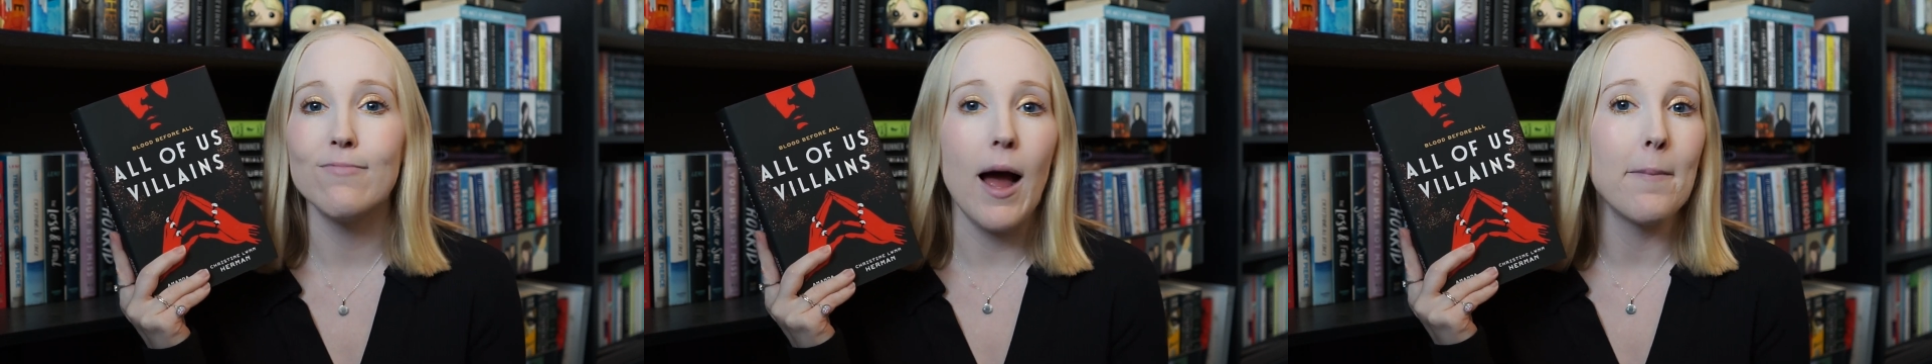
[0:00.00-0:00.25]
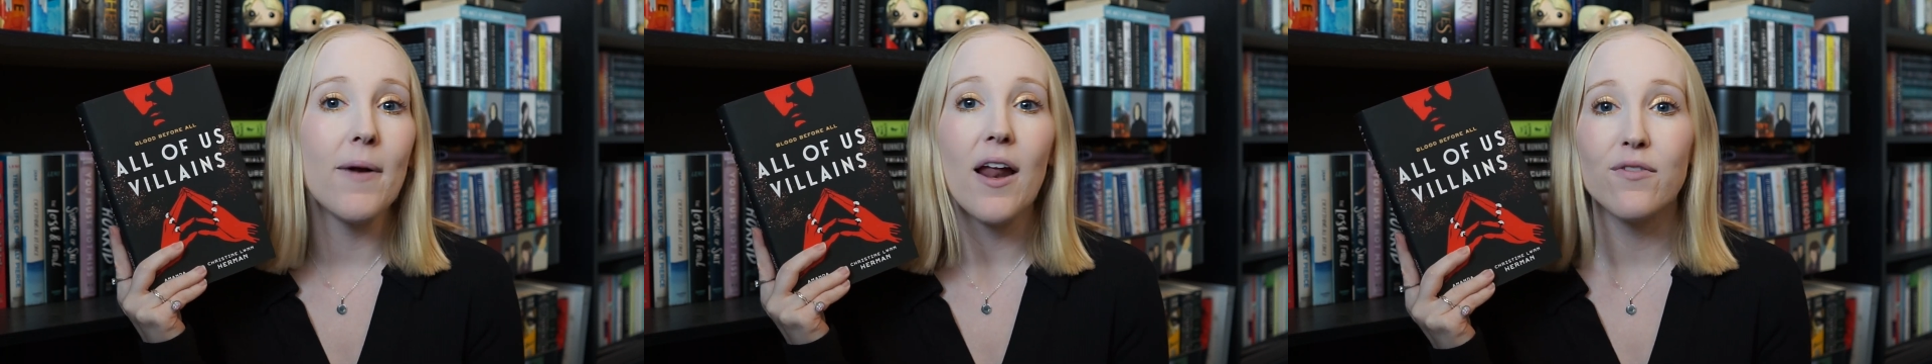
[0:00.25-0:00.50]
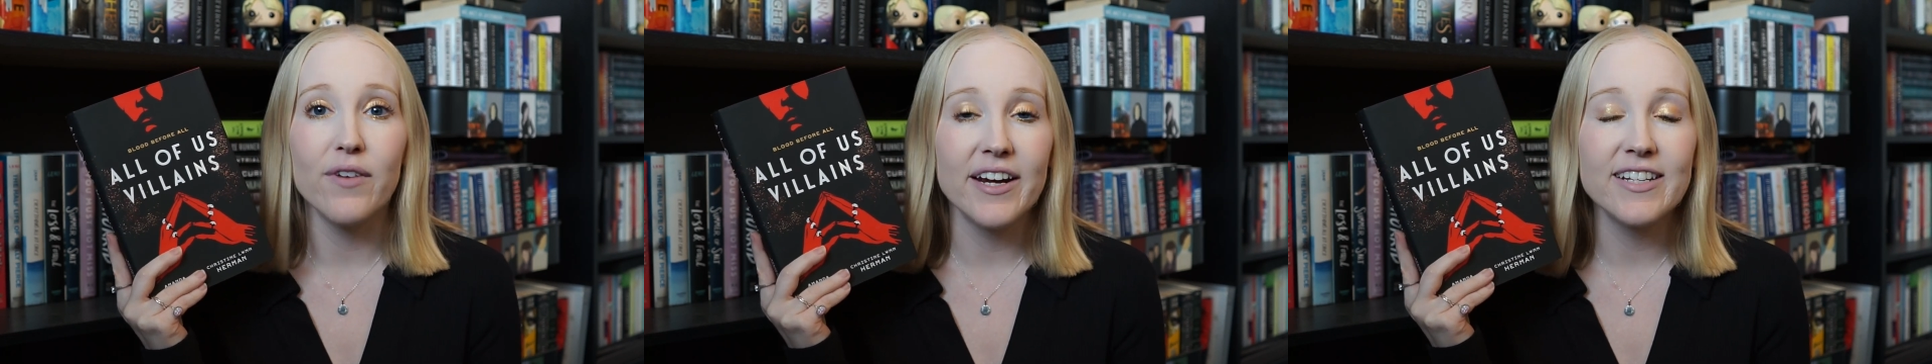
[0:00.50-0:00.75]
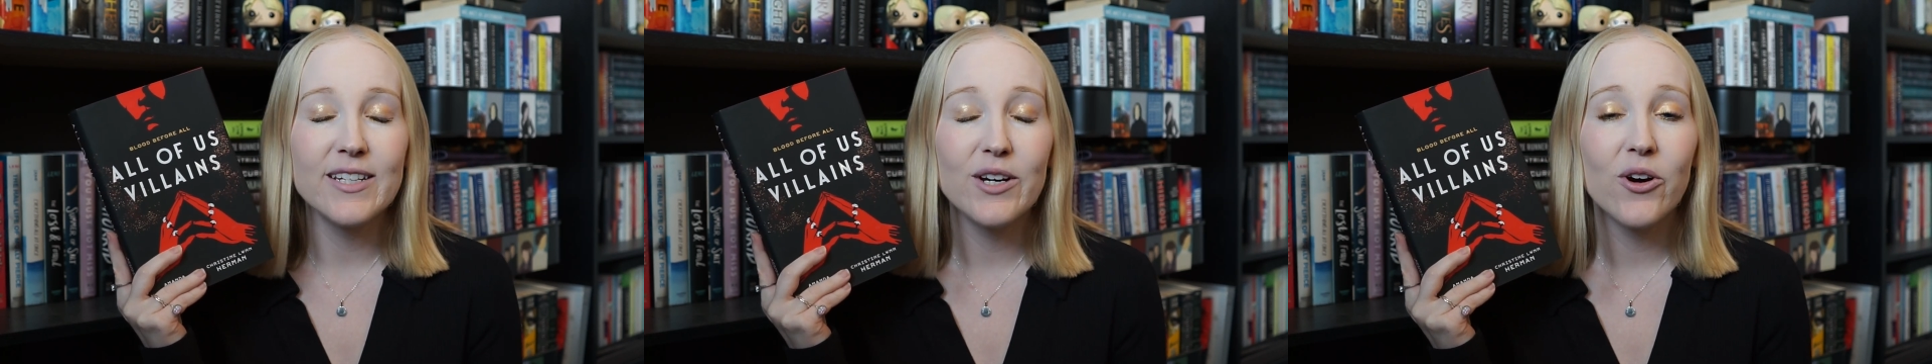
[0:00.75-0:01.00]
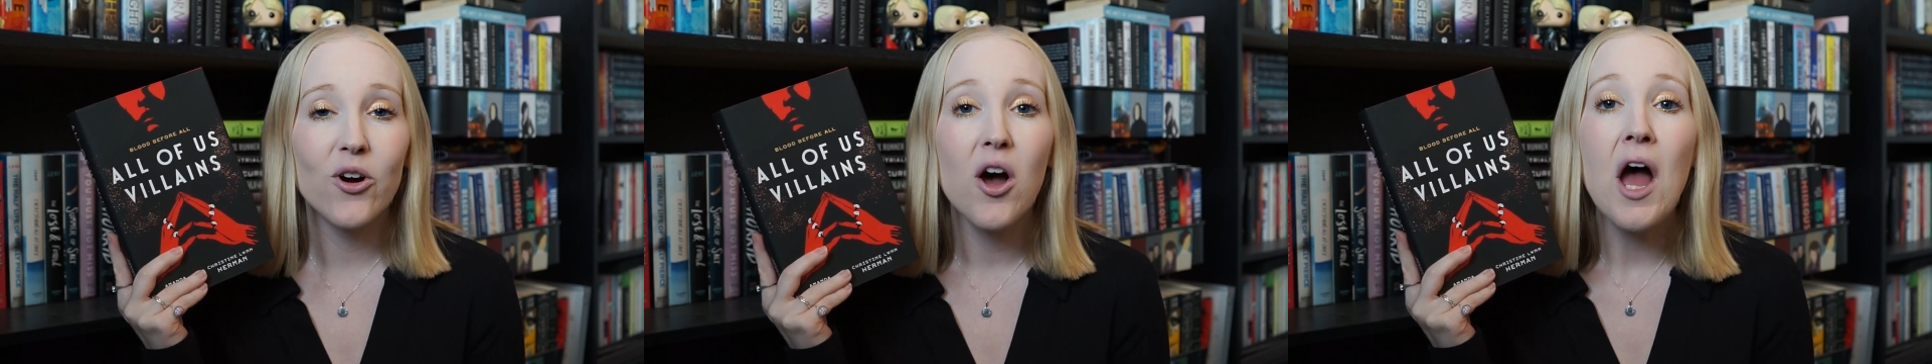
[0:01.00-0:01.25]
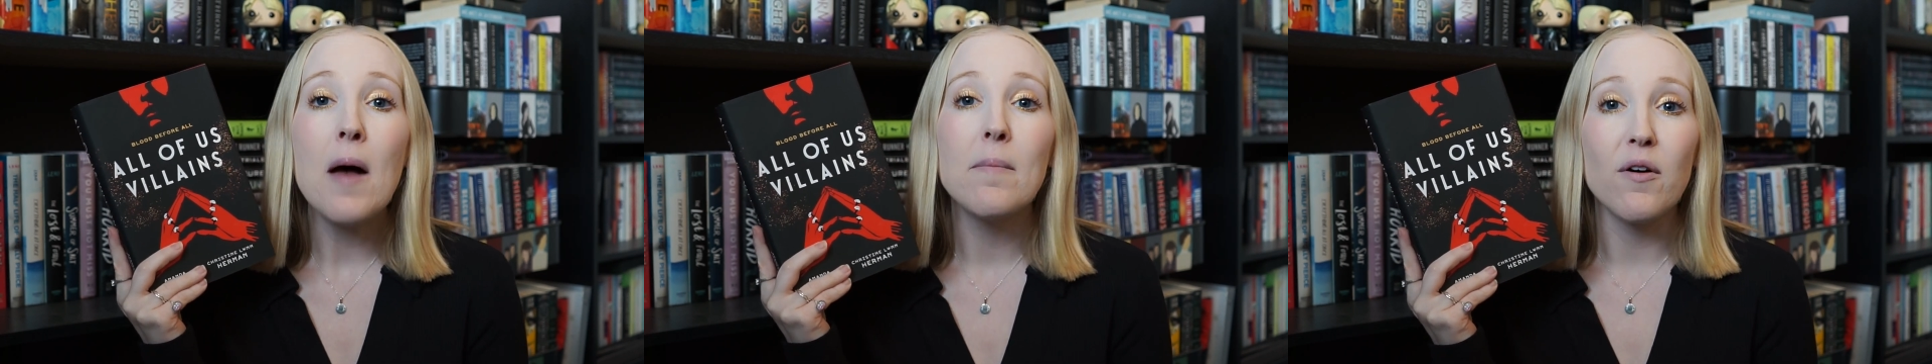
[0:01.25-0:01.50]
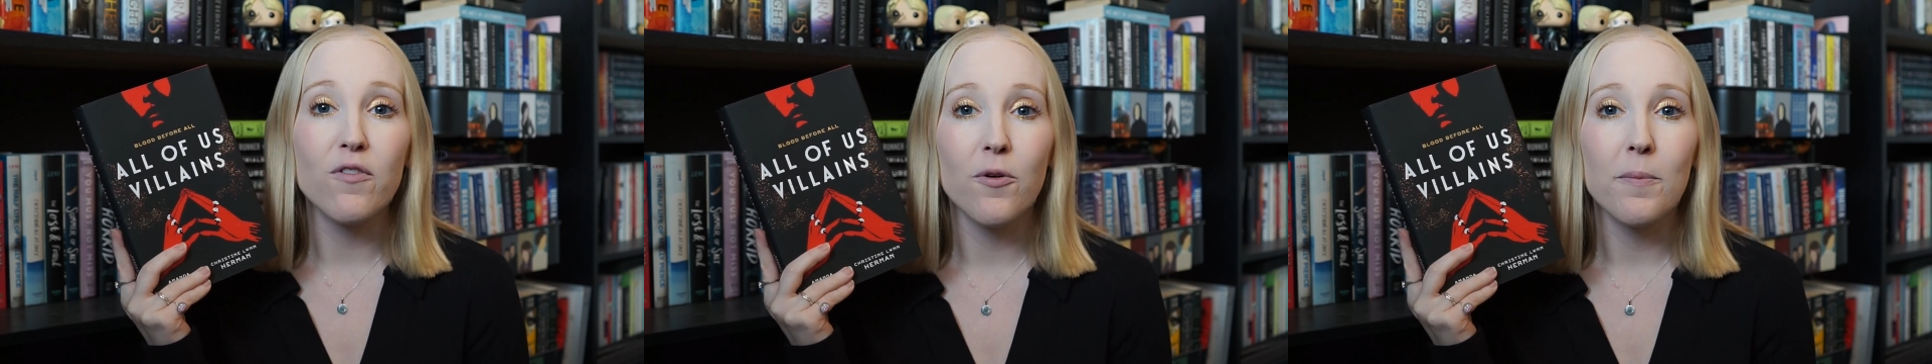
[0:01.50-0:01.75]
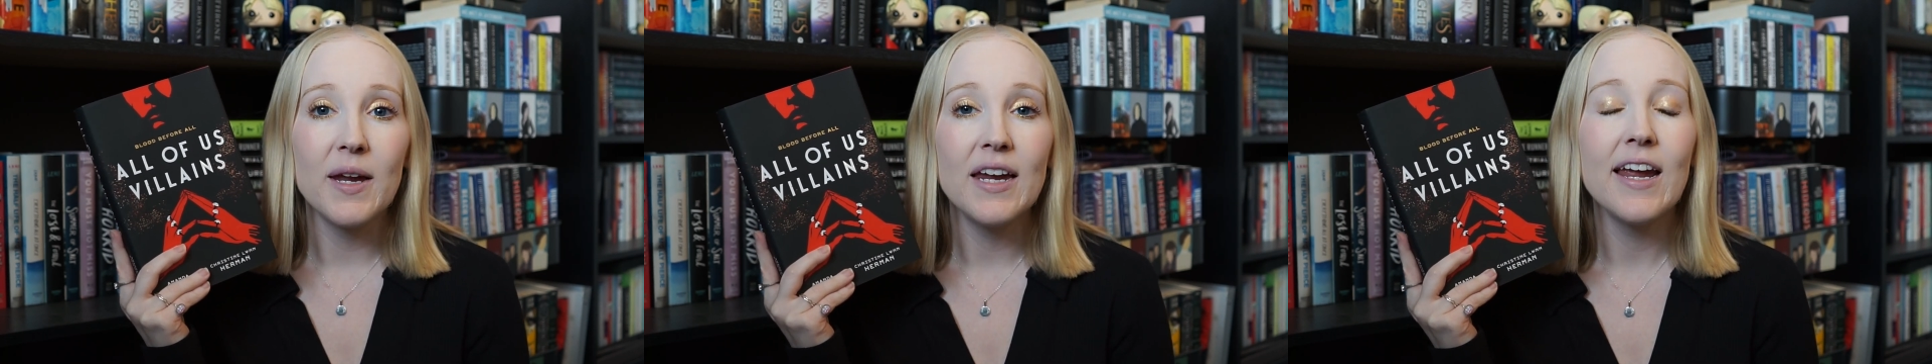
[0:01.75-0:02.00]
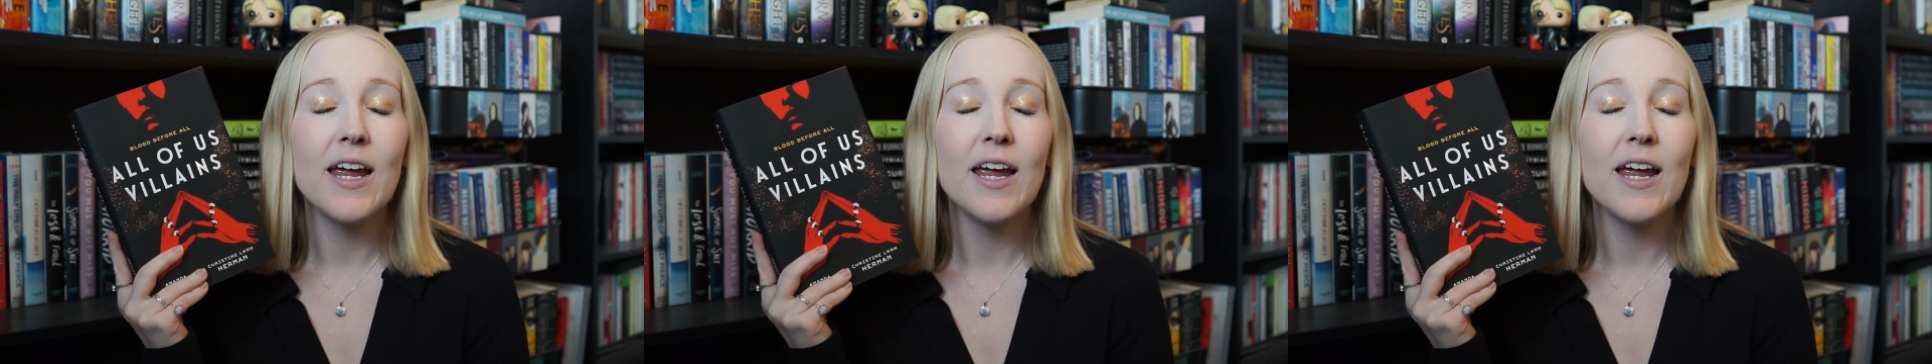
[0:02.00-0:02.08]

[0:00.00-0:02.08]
I'm not a fantasy girl, but for me